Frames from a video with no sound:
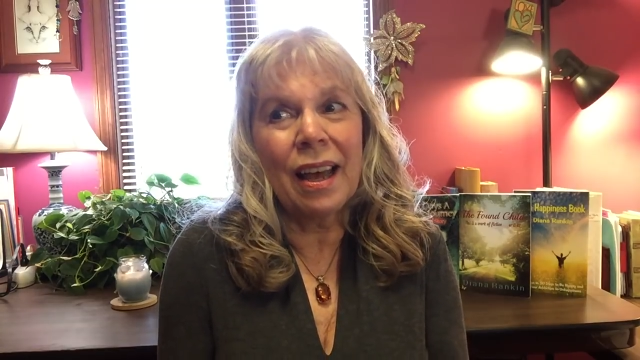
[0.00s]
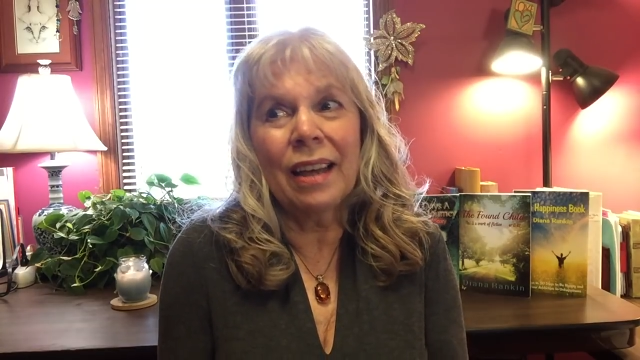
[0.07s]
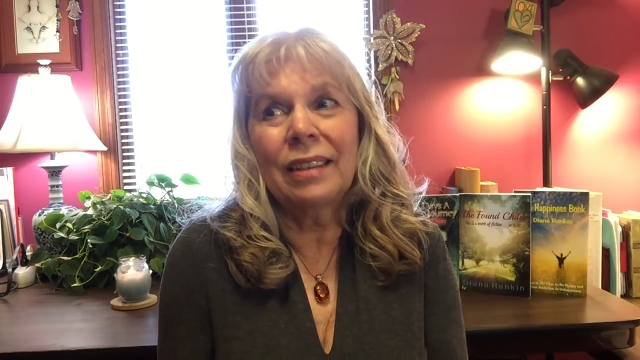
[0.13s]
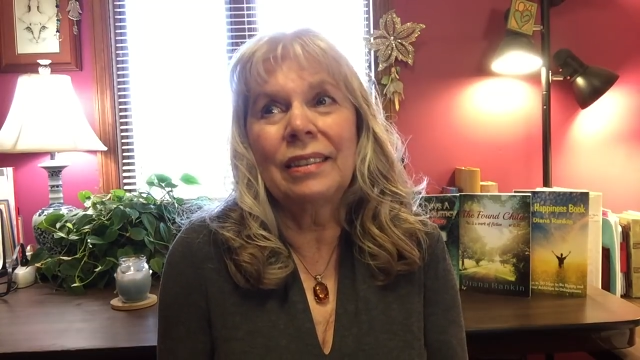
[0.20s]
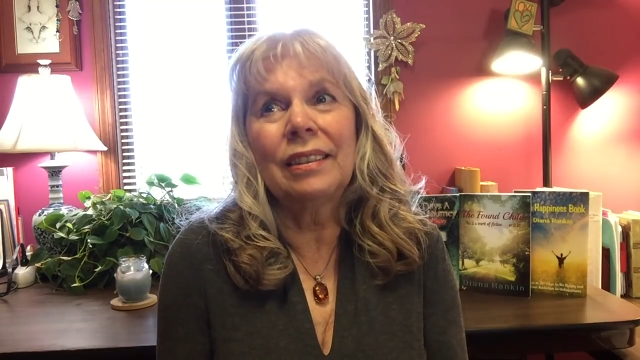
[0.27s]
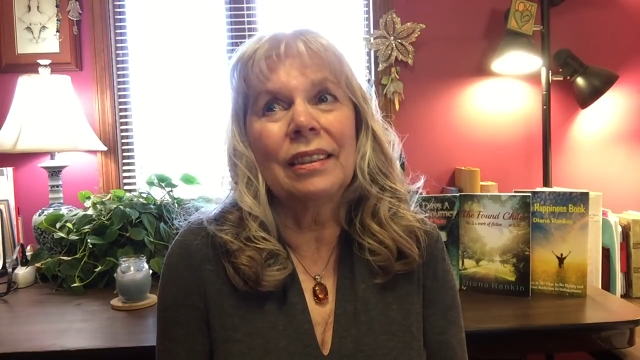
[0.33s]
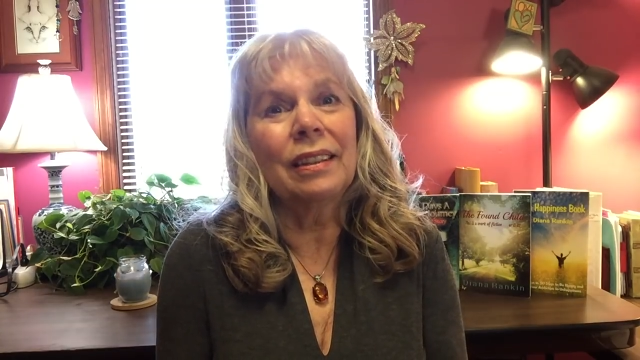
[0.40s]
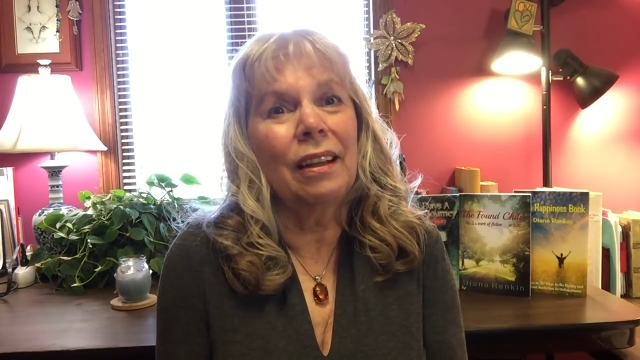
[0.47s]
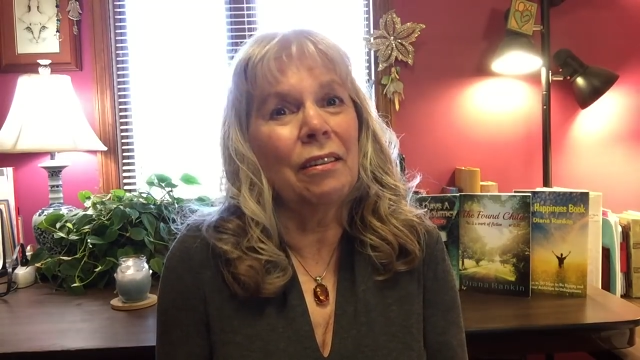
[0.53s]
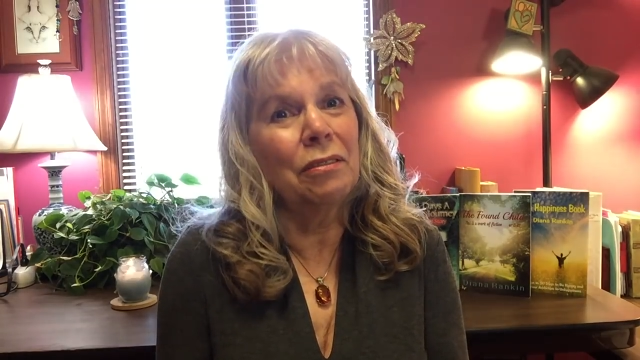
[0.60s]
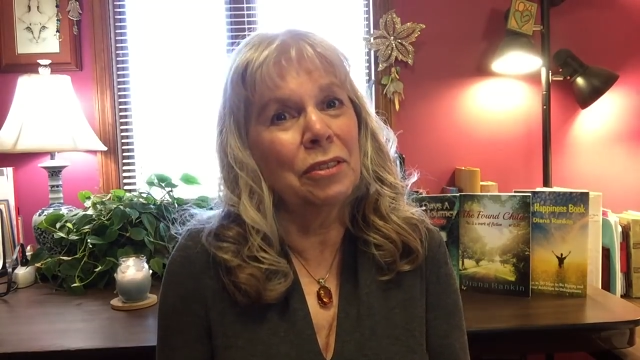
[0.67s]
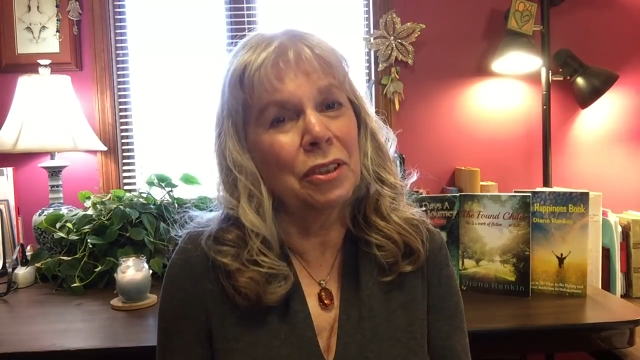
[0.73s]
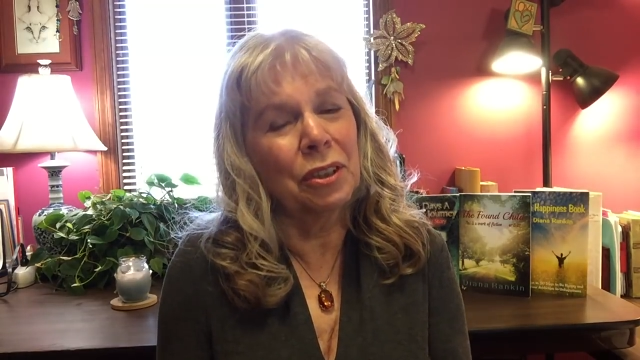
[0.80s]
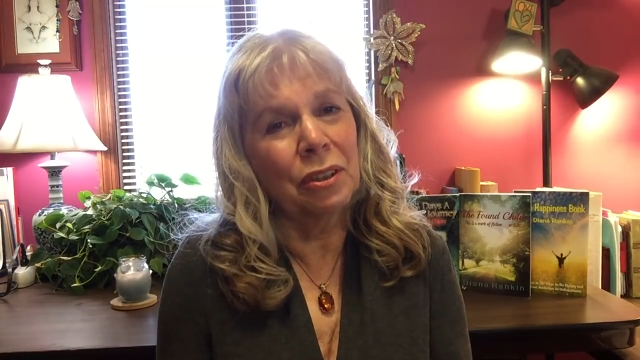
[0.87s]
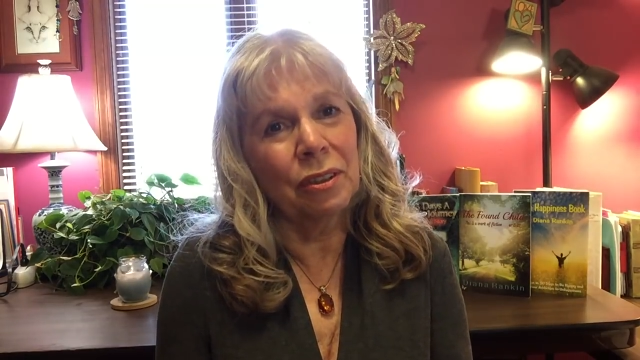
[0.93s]
add
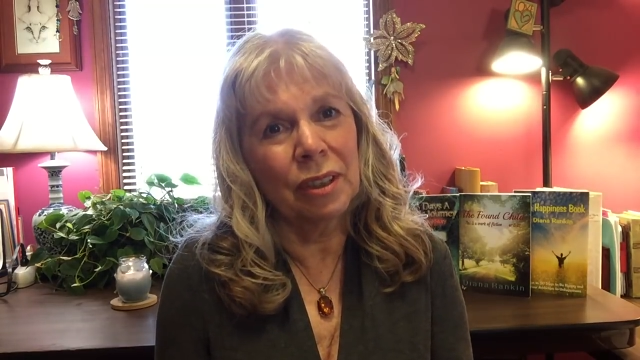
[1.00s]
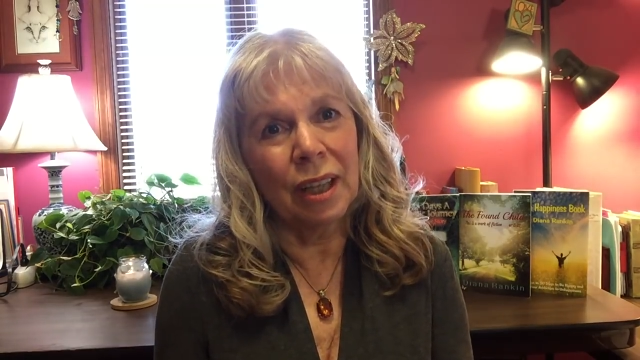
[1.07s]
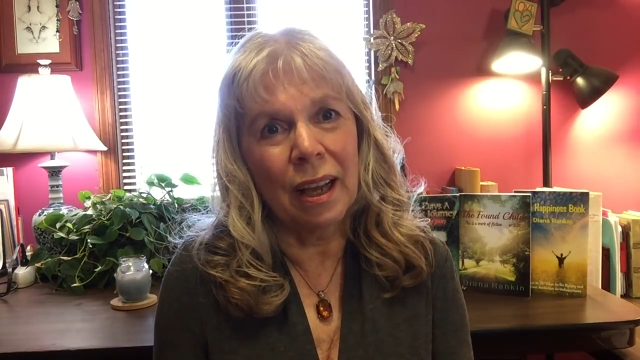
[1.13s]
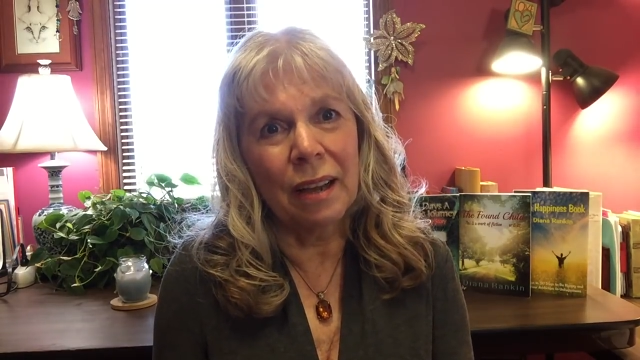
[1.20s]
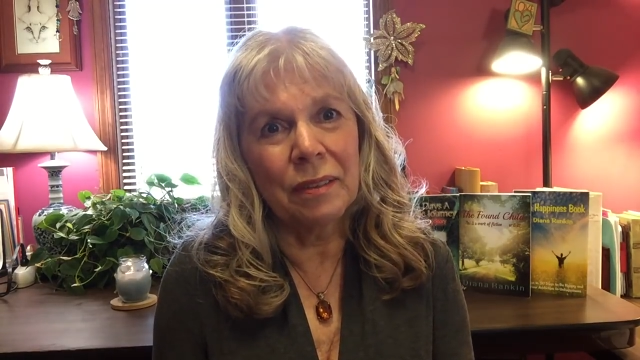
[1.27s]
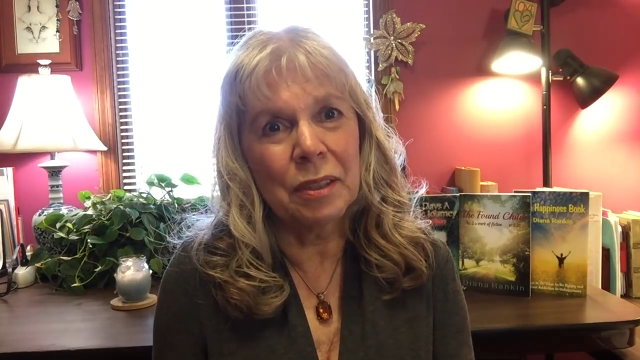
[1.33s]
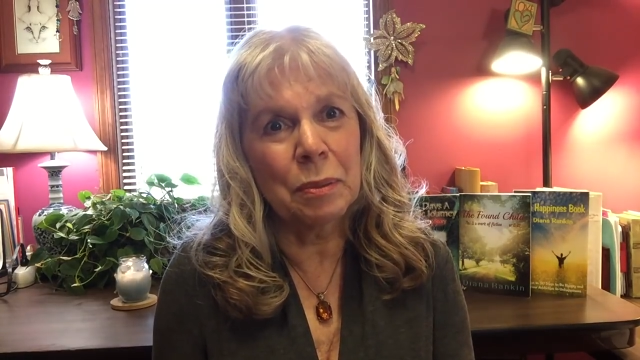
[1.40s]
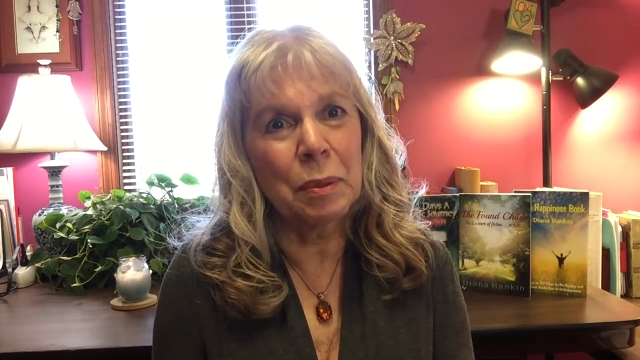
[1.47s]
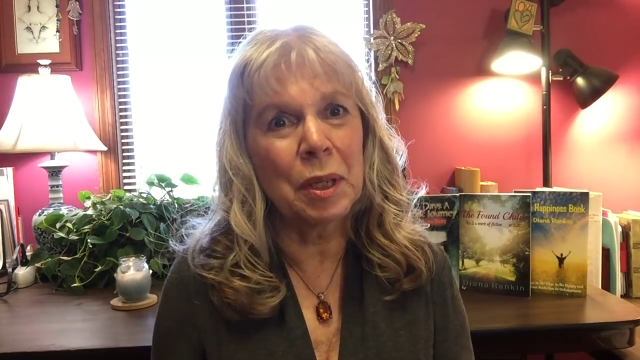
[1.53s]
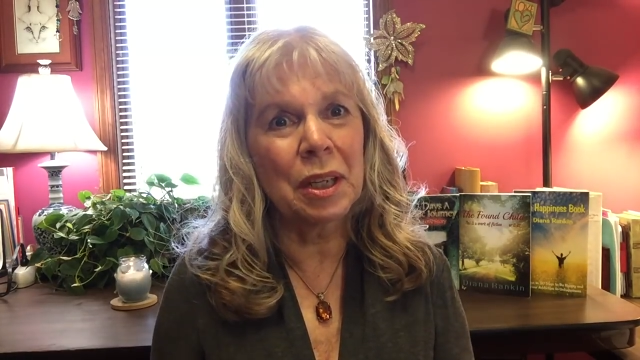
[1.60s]
love to your lives,